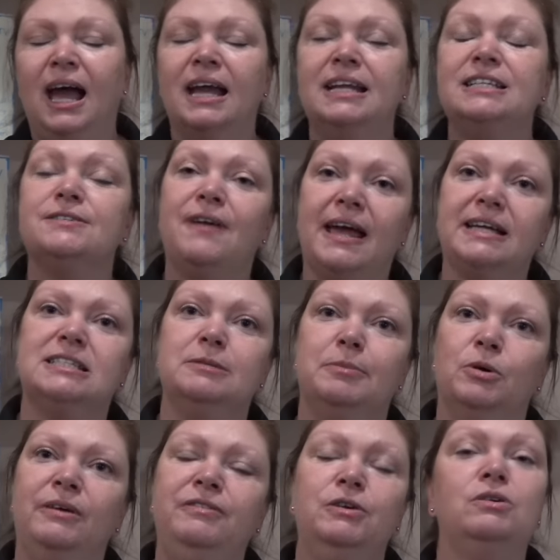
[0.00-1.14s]
And it's
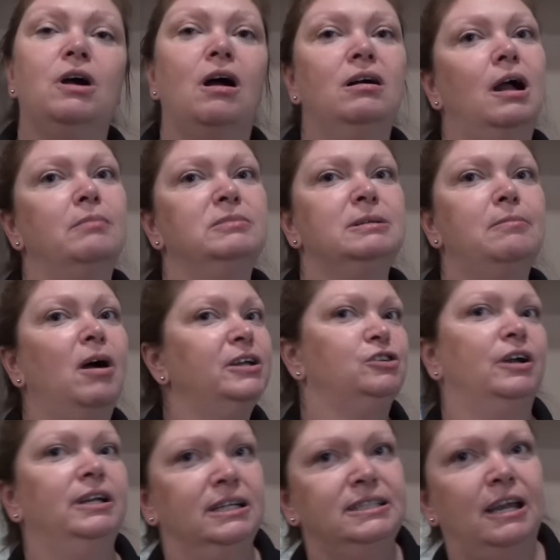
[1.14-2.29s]
flexible. If you can't come to my
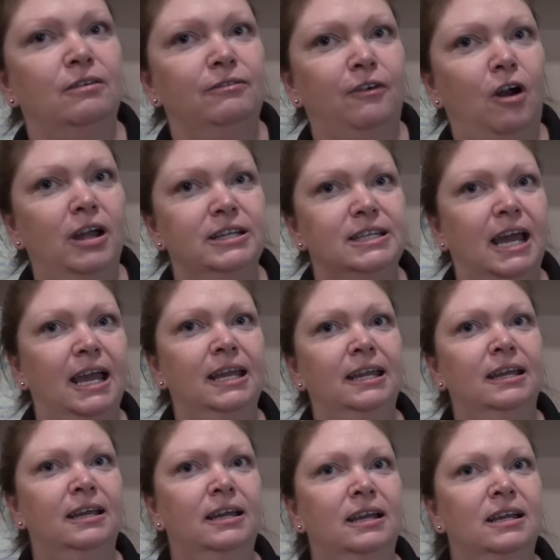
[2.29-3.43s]
training day on Friday,
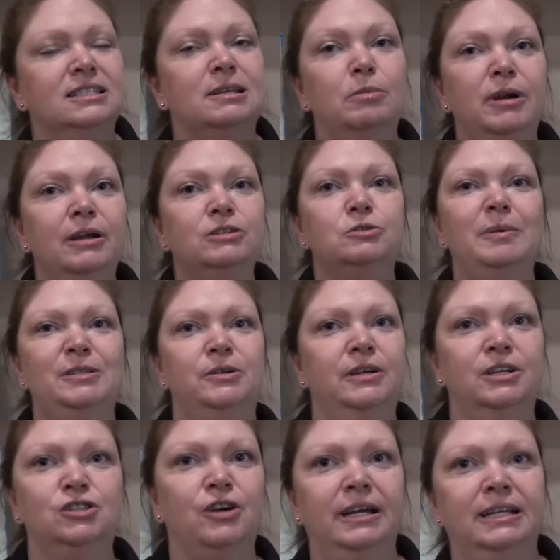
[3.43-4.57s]
someone else will be
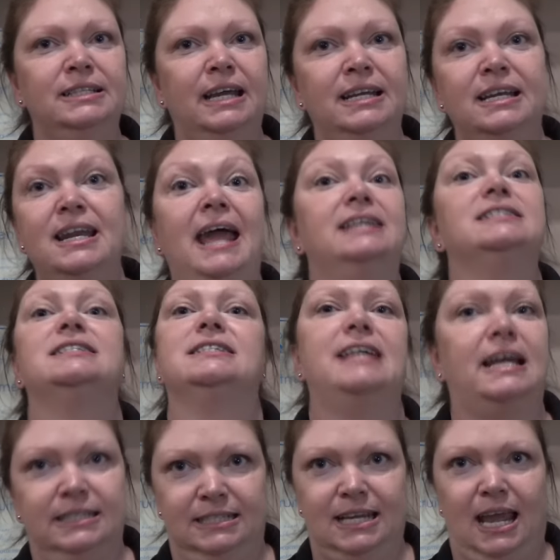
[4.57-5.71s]
doing a training day next
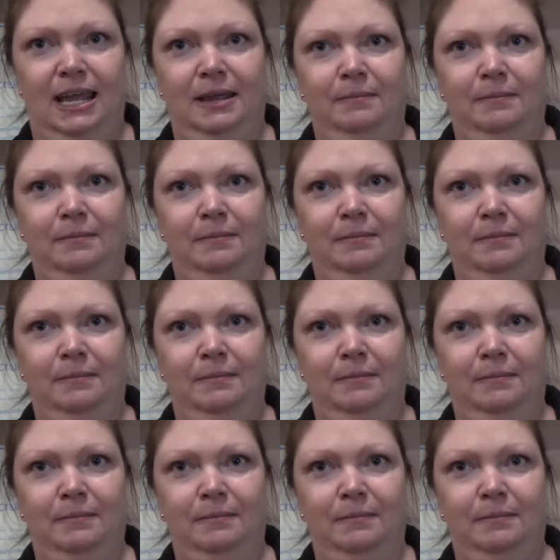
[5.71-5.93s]
Saturday.